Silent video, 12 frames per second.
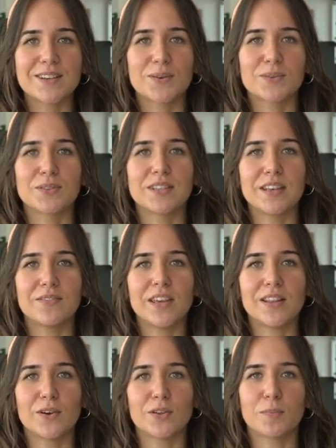go to
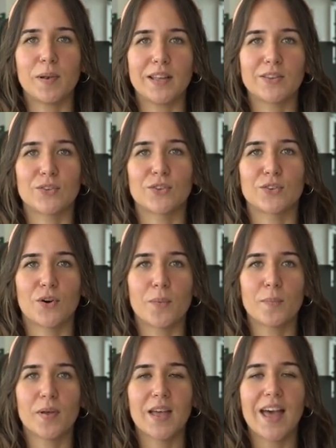
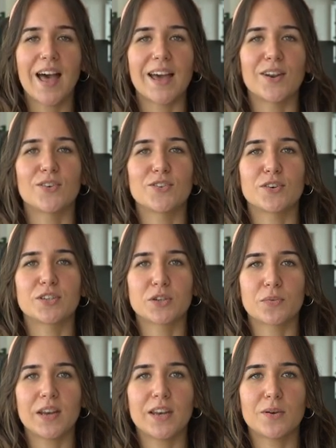tv.plecto.com and on your
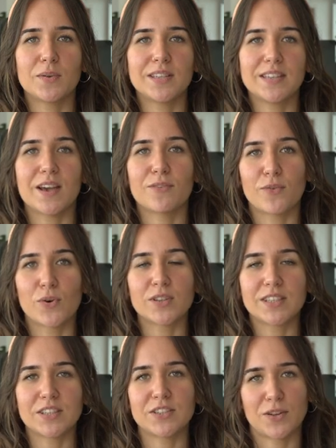screen you will see a
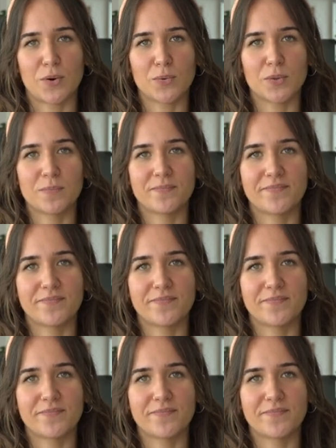four-digit code.